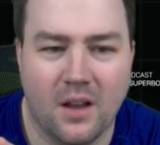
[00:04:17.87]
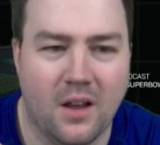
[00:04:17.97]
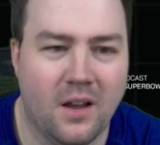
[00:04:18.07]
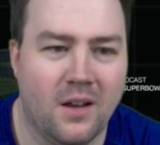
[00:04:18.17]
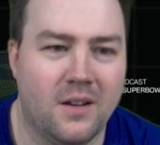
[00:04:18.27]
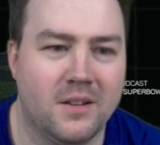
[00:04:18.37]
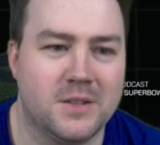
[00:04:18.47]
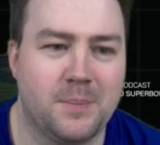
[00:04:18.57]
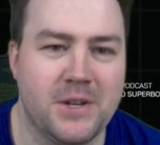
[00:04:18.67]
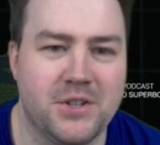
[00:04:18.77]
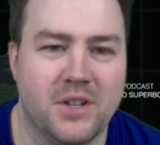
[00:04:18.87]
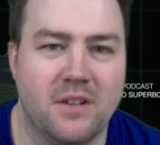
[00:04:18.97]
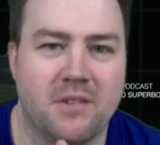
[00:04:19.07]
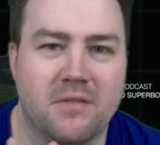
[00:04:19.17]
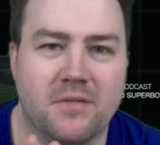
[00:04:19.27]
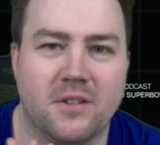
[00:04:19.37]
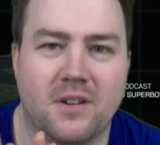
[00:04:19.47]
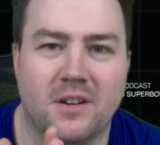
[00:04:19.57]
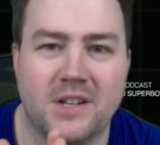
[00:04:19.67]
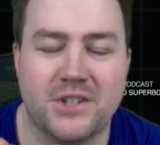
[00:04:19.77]
Especially with
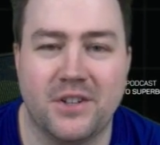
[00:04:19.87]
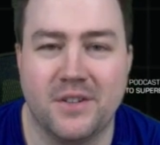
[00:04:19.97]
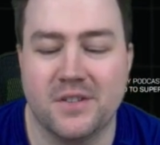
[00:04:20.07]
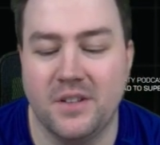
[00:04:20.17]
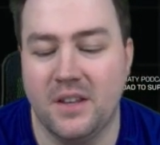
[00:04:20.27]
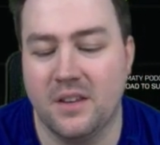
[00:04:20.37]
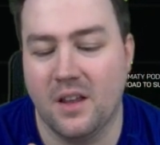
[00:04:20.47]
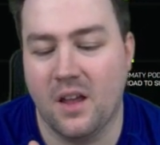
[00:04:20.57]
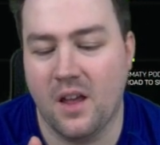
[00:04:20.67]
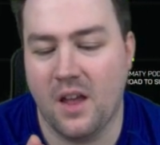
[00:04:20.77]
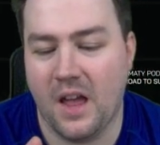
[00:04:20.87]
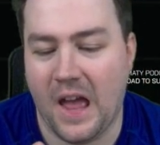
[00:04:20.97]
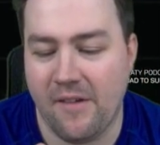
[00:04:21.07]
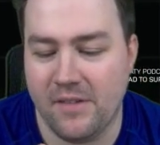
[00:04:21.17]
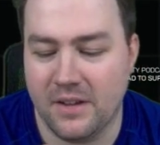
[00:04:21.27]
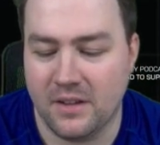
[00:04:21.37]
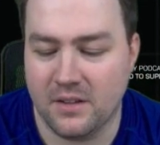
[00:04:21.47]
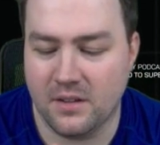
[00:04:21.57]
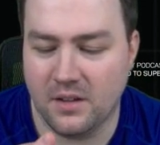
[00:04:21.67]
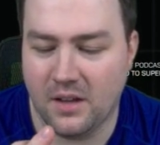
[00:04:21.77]
L'Jarius Sneed having,